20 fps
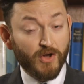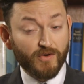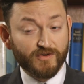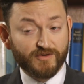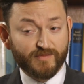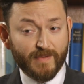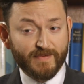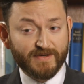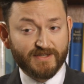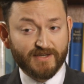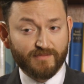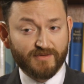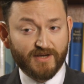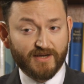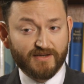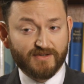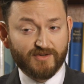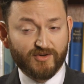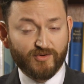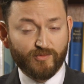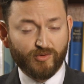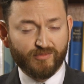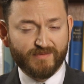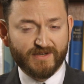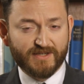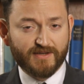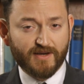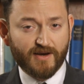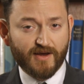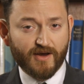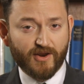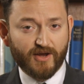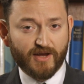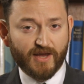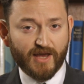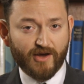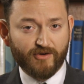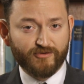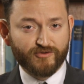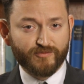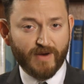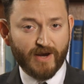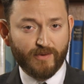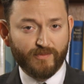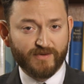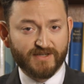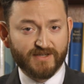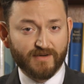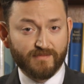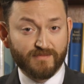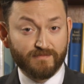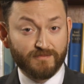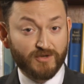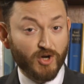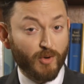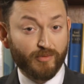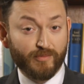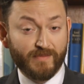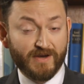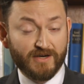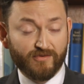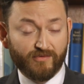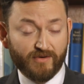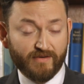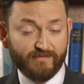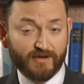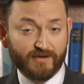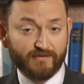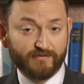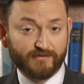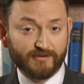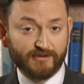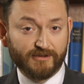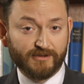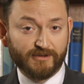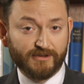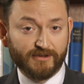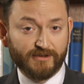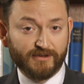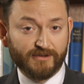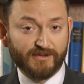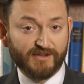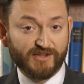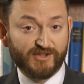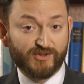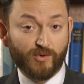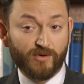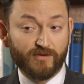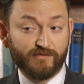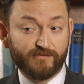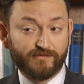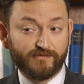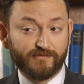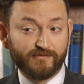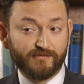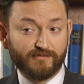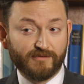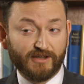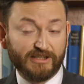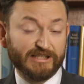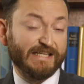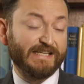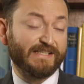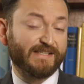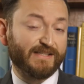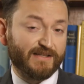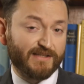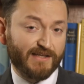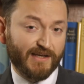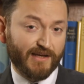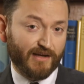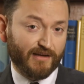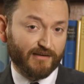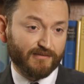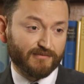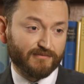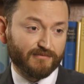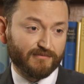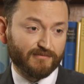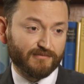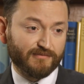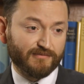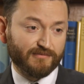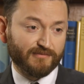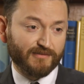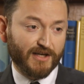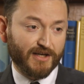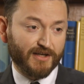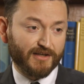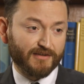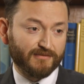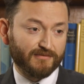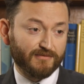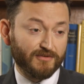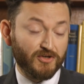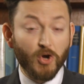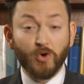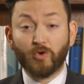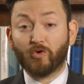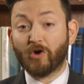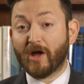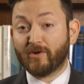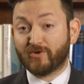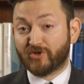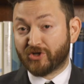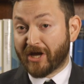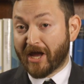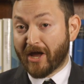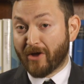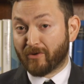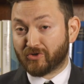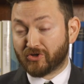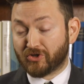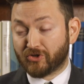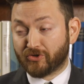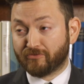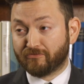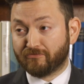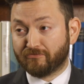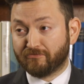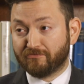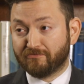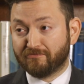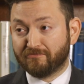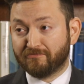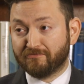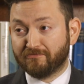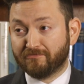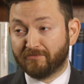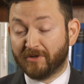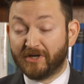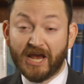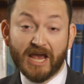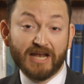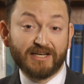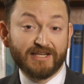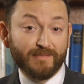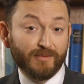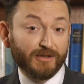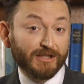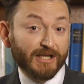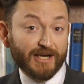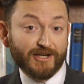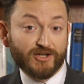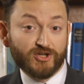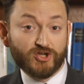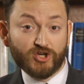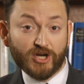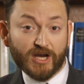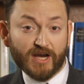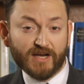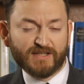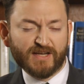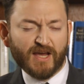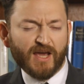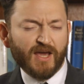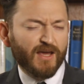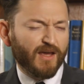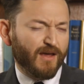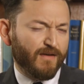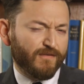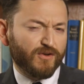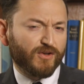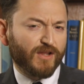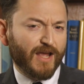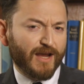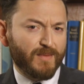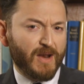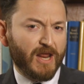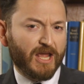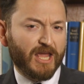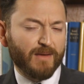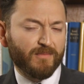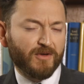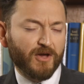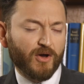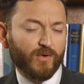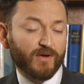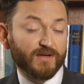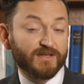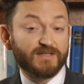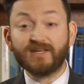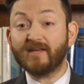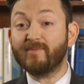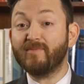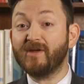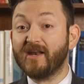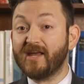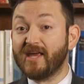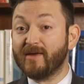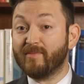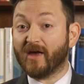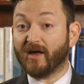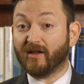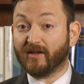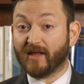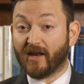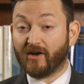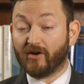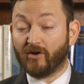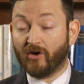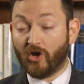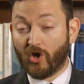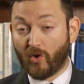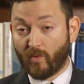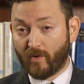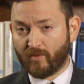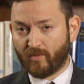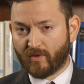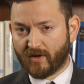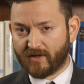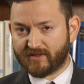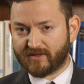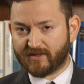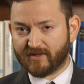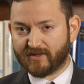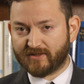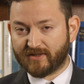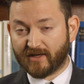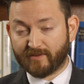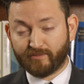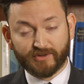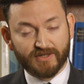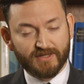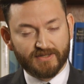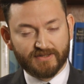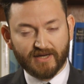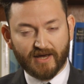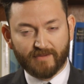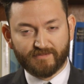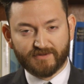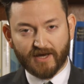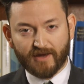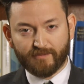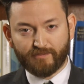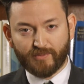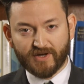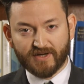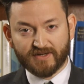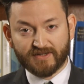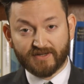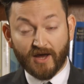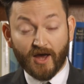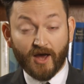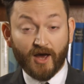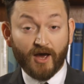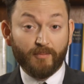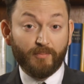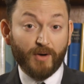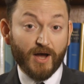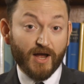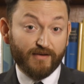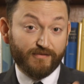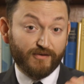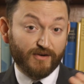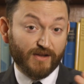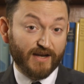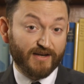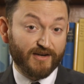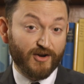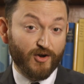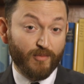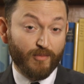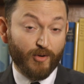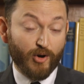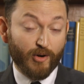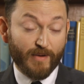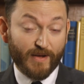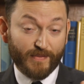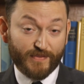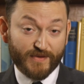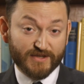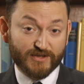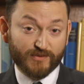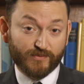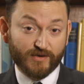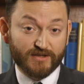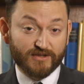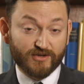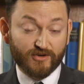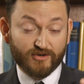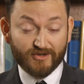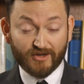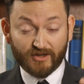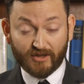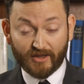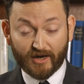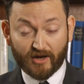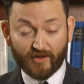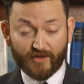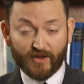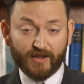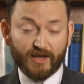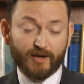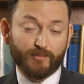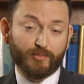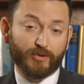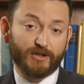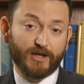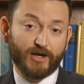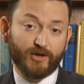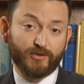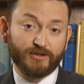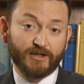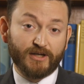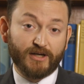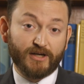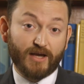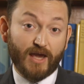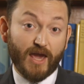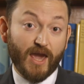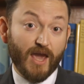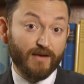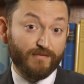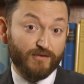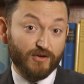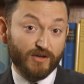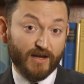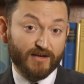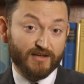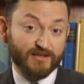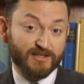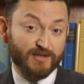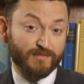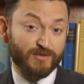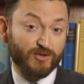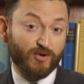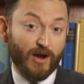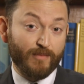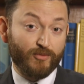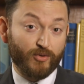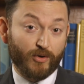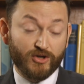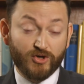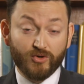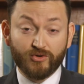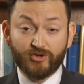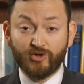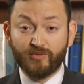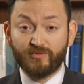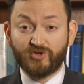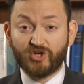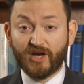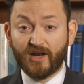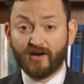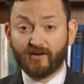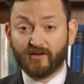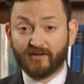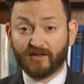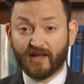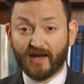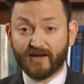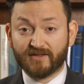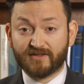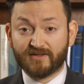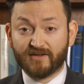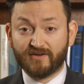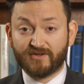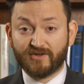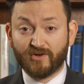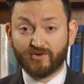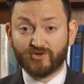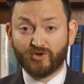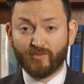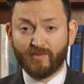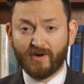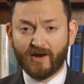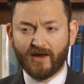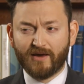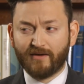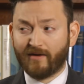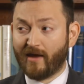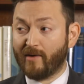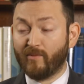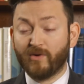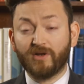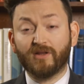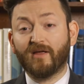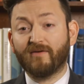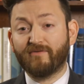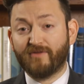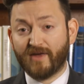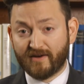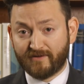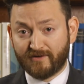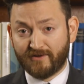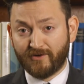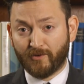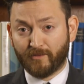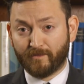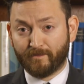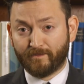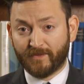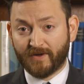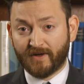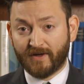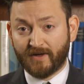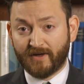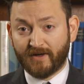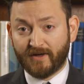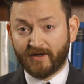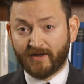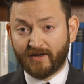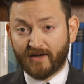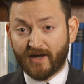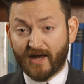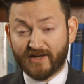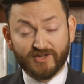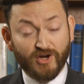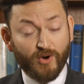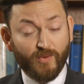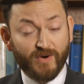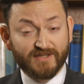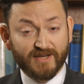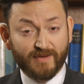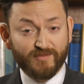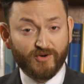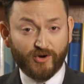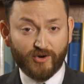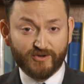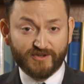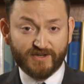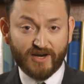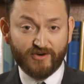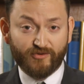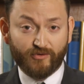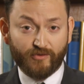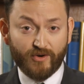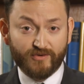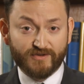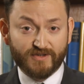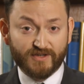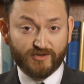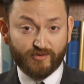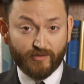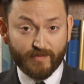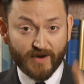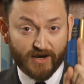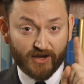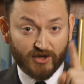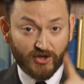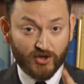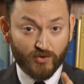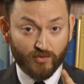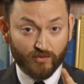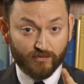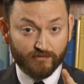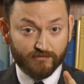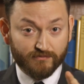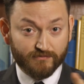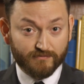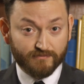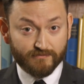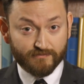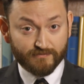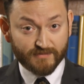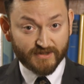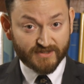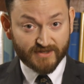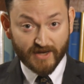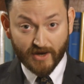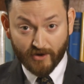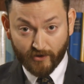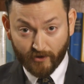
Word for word: knows, maybe someday soon we'll be sitting on a couch made with some dopamine derivative. Sort of glee-city, uh, no-grouch couch, an anti-malaise chaise. If you'd like me to keep going, send me an email at no one wants this at please stop dot biz. But if you'd like to know more about this research, click on the link below. And if you'd like to subscribe to our YouTube channel and like us on social media, hey, we'd love that too. As always, I'm your host, Andrew Rosas, reminding you to stay